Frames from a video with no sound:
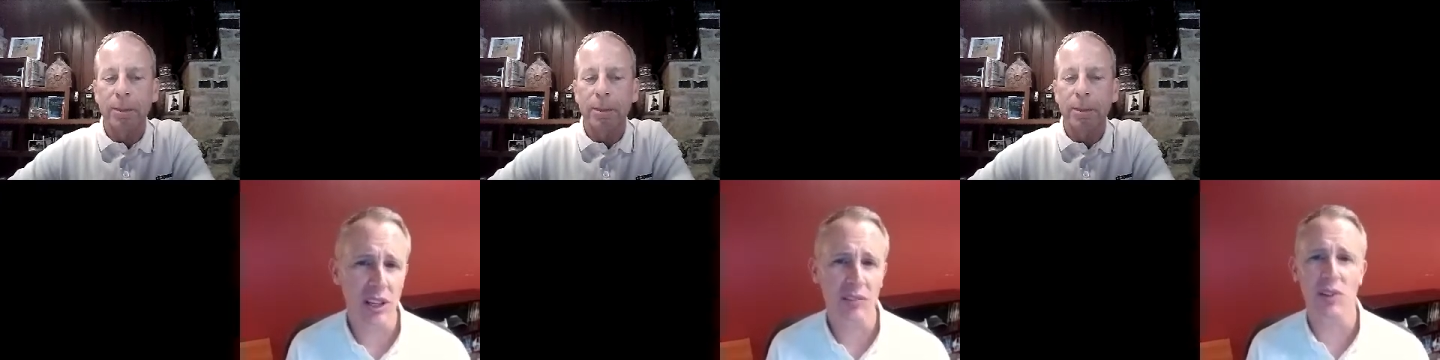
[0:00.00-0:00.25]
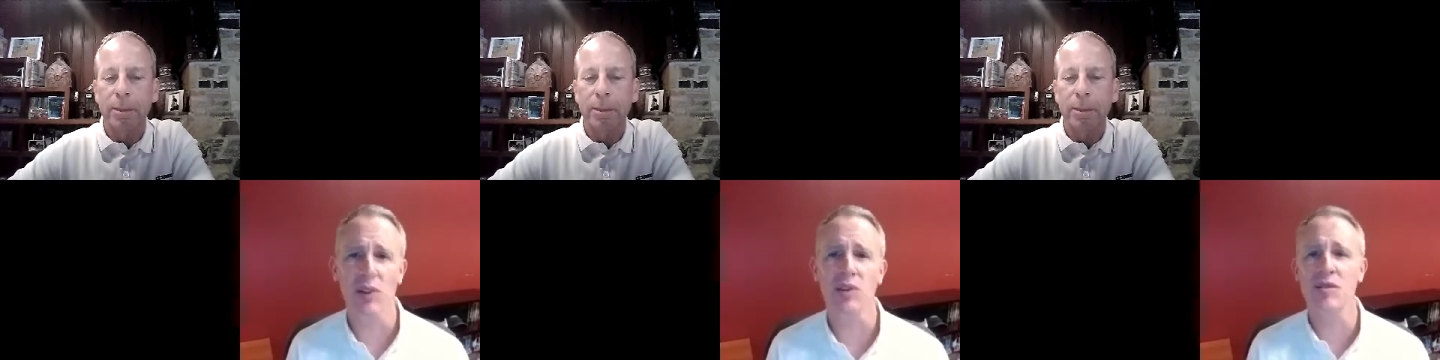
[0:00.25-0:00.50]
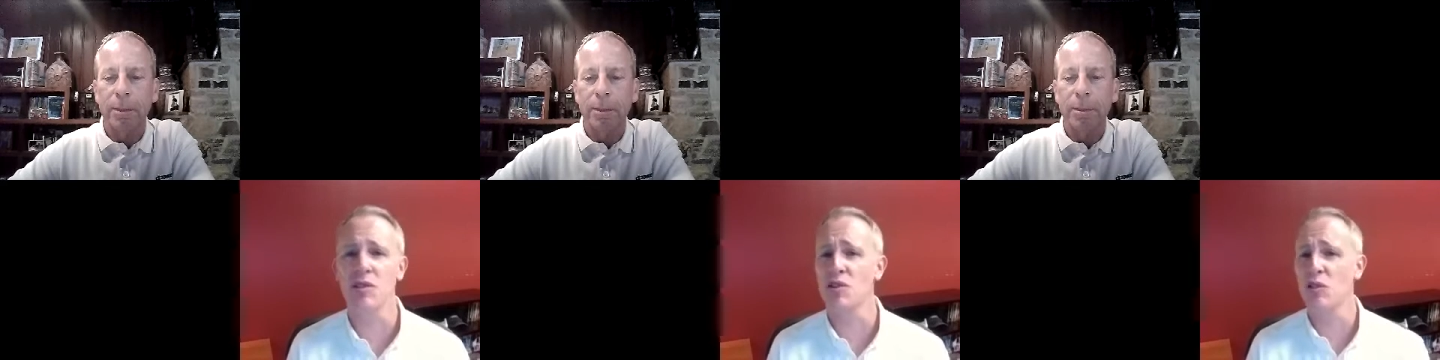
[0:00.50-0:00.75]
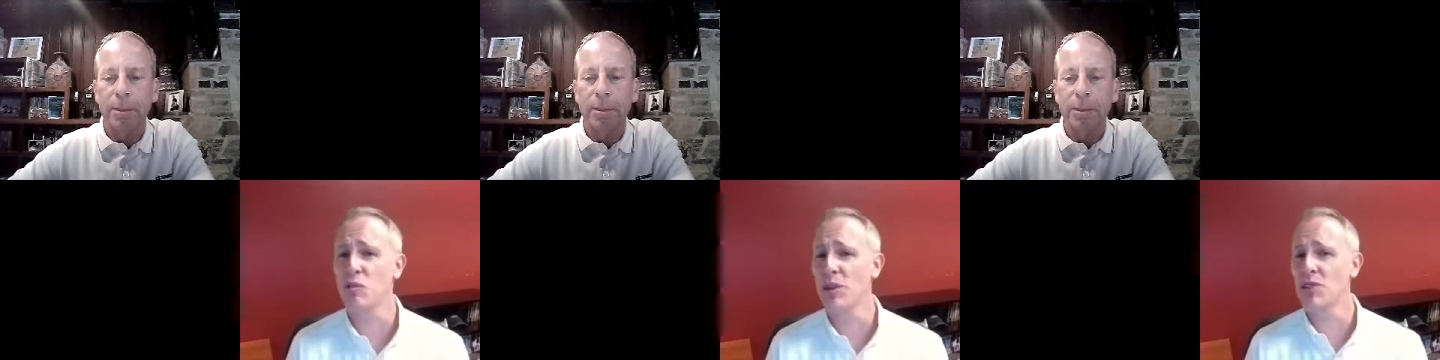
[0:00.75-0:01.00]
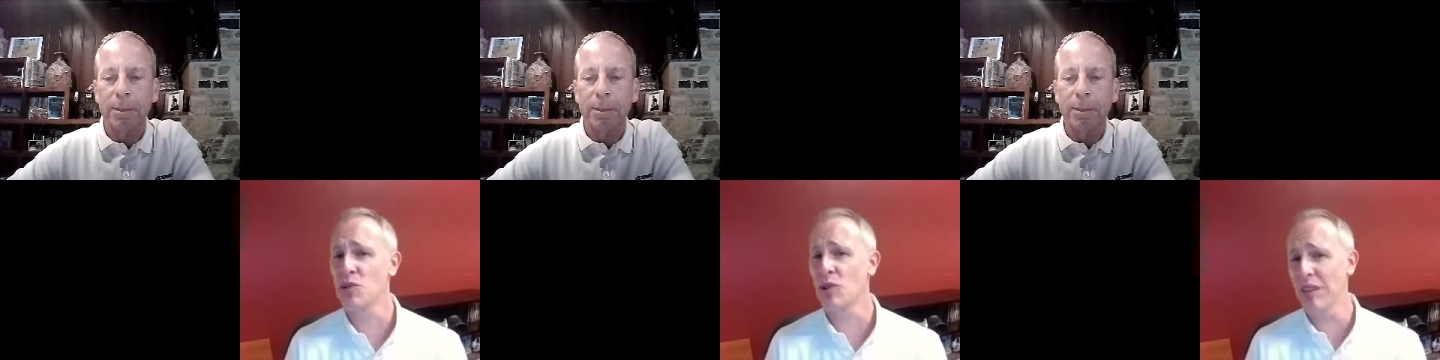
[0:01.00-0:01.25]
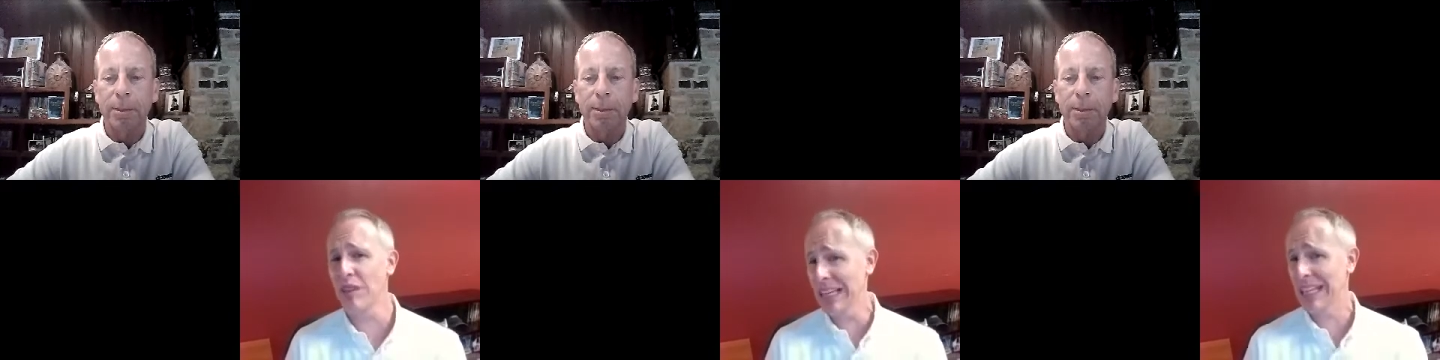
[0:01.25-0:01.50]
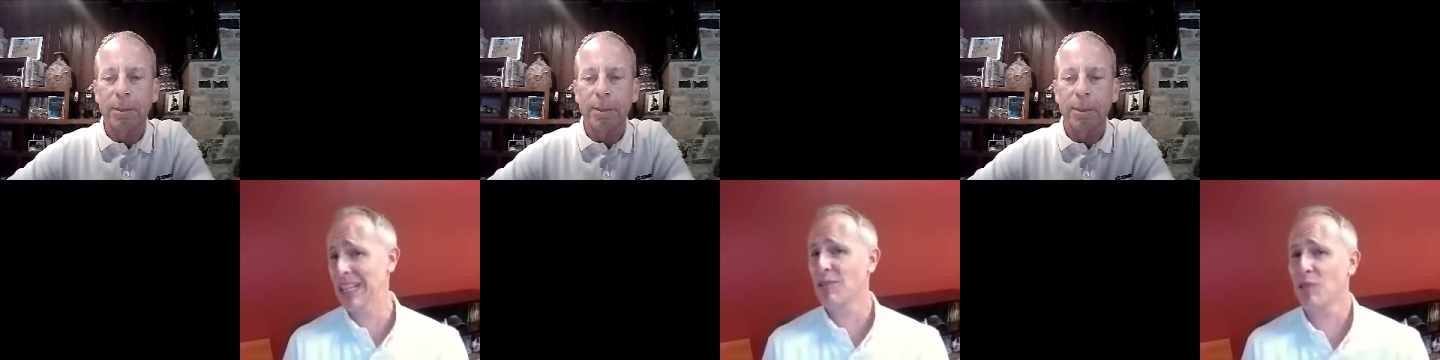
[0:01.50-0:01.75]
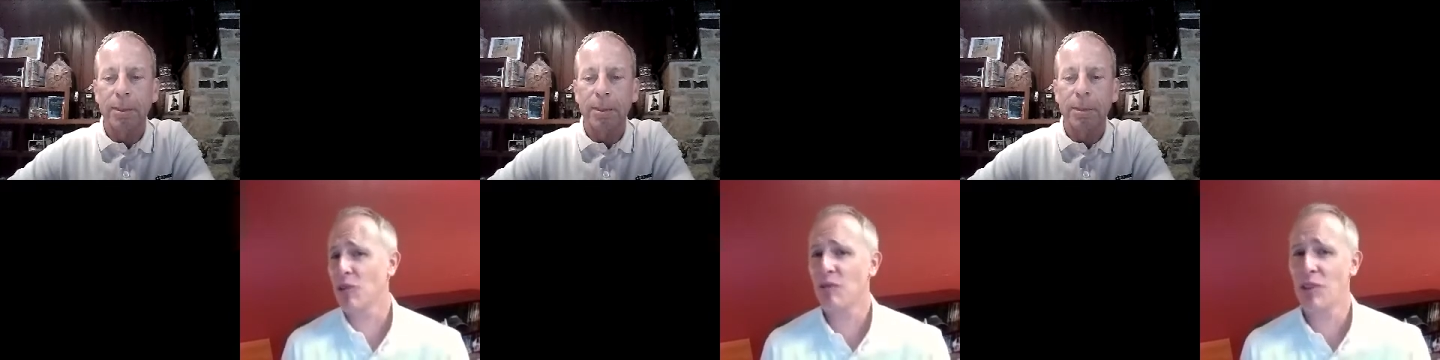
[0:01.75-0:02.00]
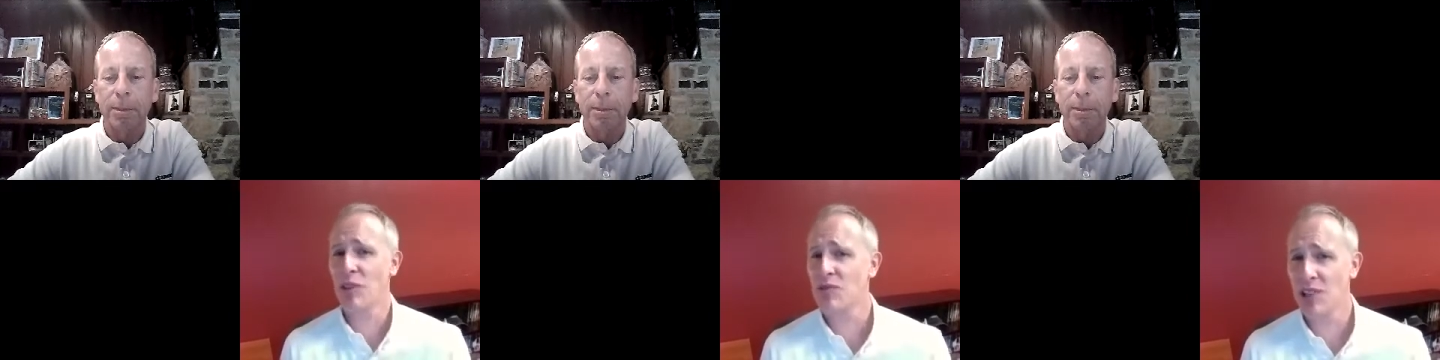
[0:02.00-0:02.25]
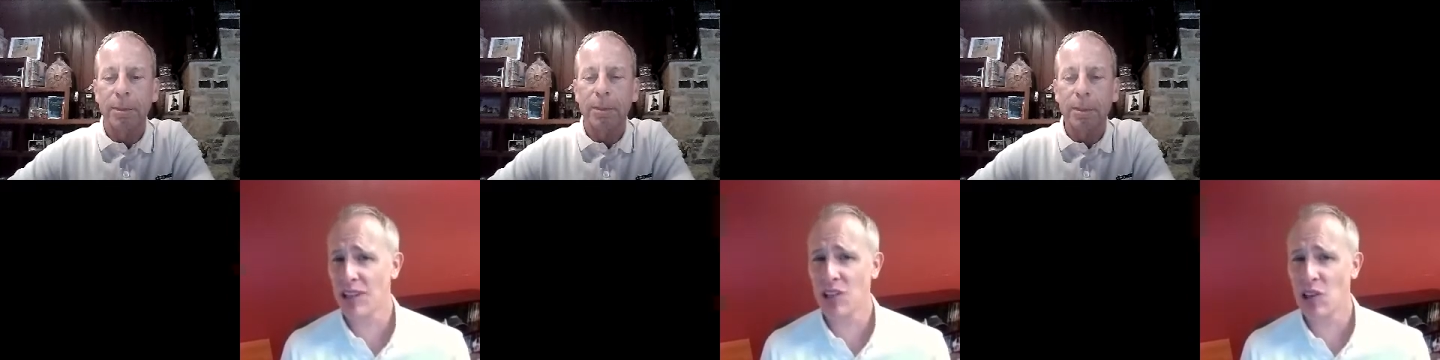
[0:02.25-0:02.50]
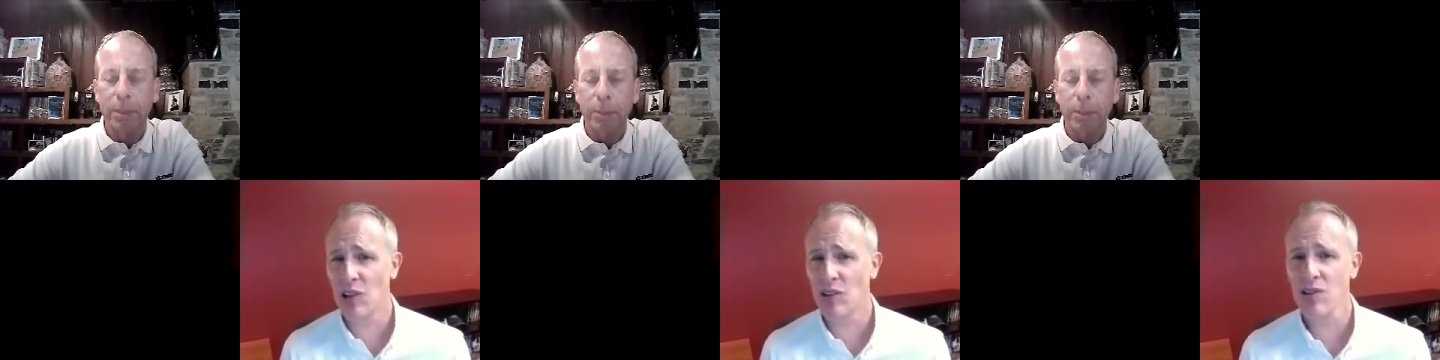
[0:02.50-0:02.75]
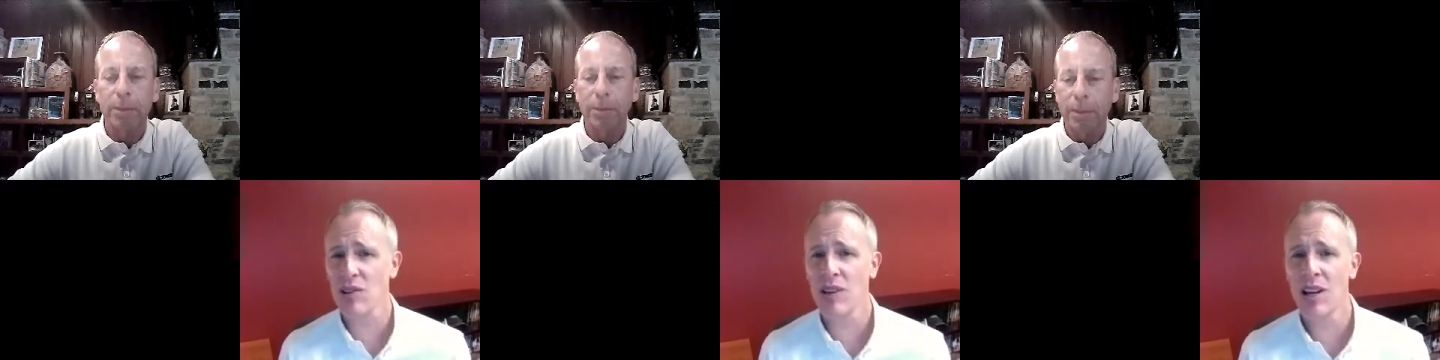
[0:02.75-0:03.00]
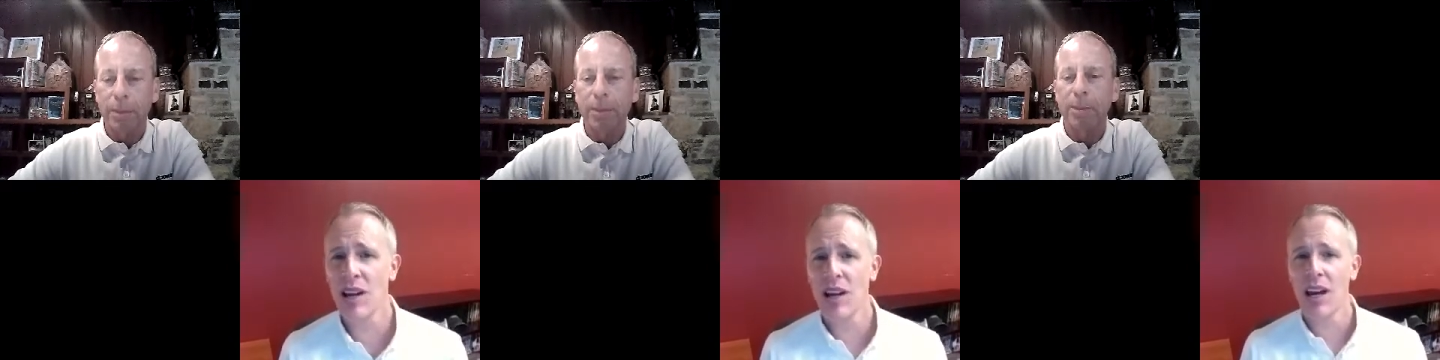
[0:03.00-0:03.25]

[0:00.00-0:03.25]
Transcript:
Speaker 1: even those of us who have been sort of in it for 15 years